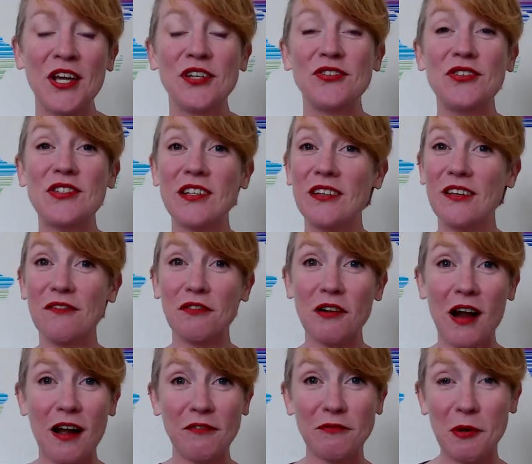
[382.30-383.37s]
you deliver
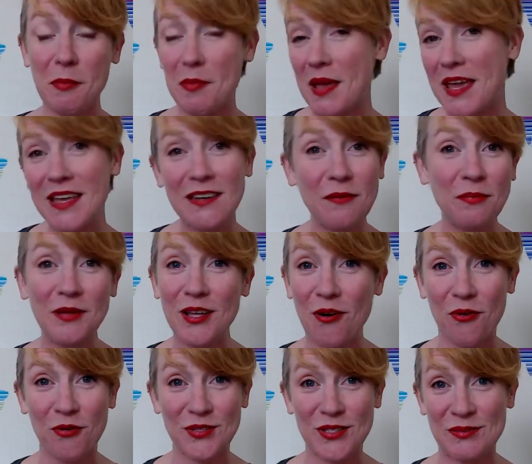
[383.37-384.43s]
a repeatably
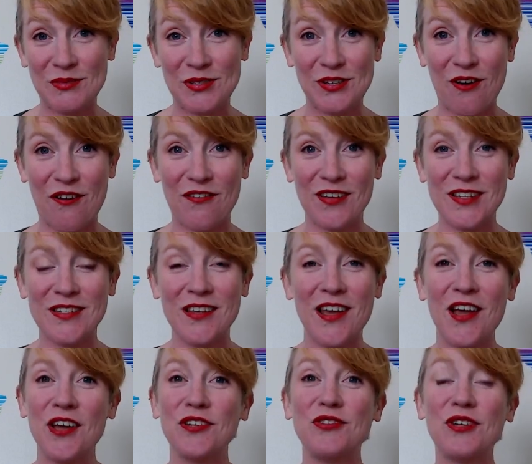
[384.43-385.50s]
awesome service,
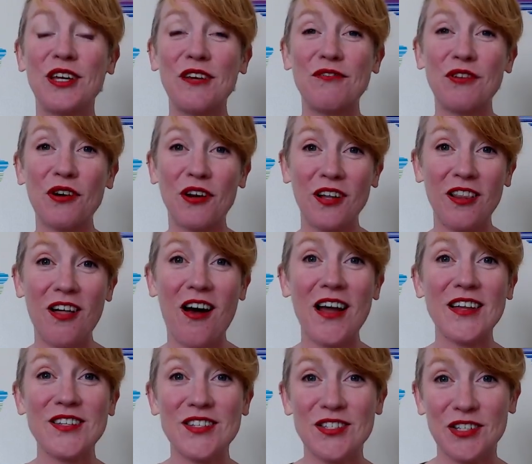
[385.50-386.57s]
you give your
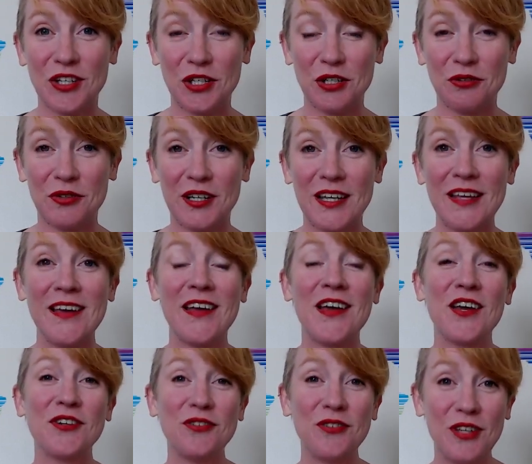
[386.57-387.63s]
clients security,
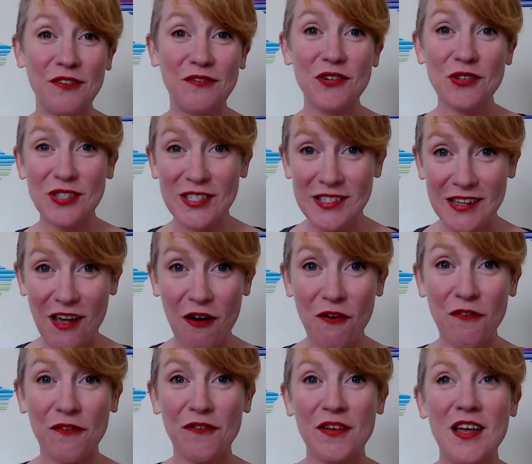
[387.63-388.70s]
you give
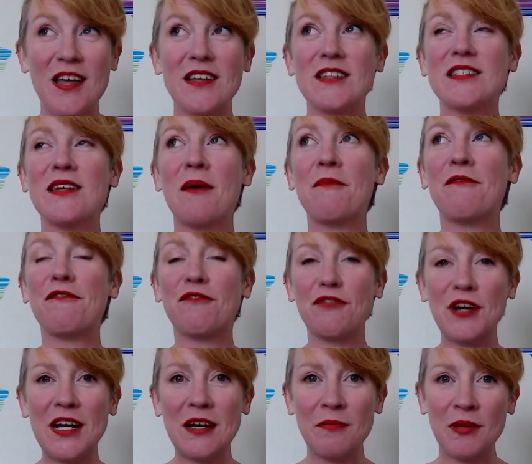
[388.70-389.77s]
yourself some
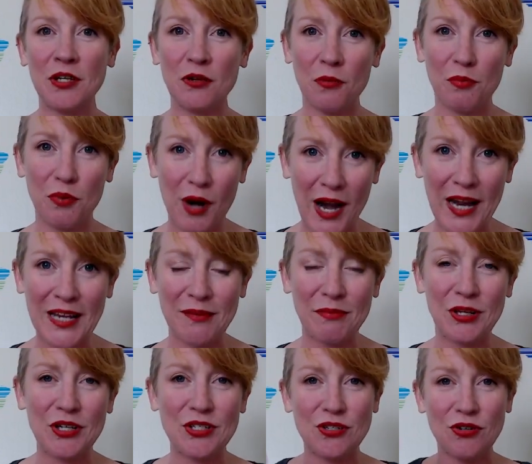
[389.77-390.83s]
freedom in your brain
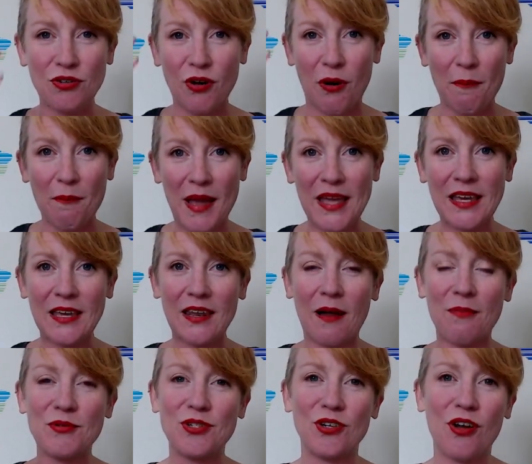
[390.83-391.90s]
because you're not making it up
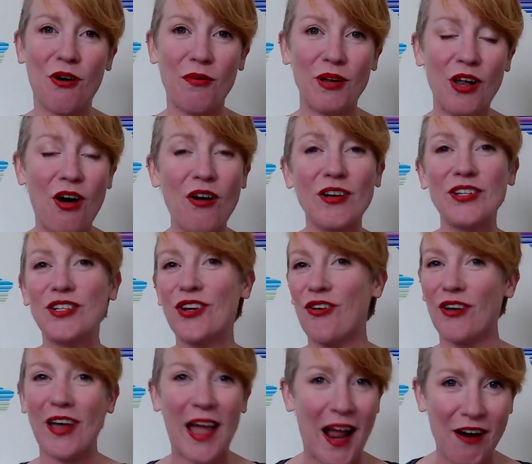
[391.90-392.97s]
as you go along and you're not
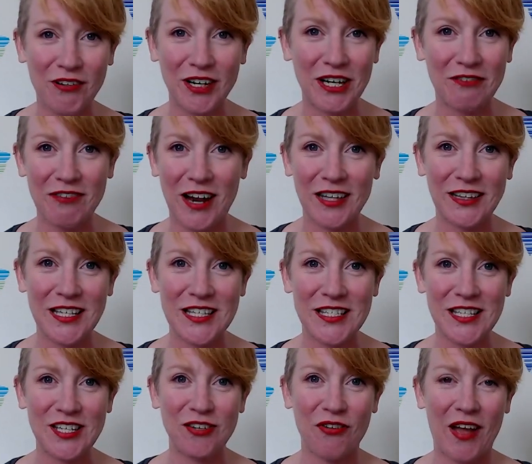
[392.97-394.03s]
carrying around lists
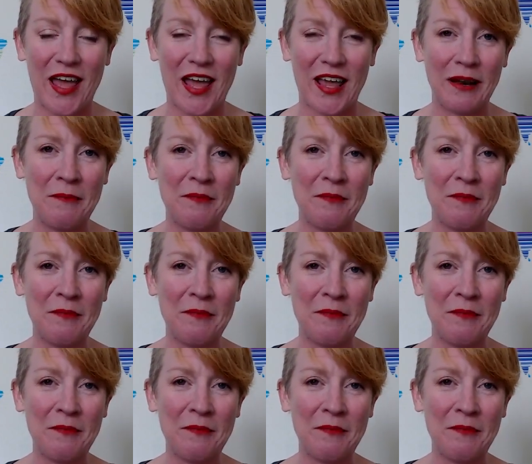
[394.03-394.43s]
in your head.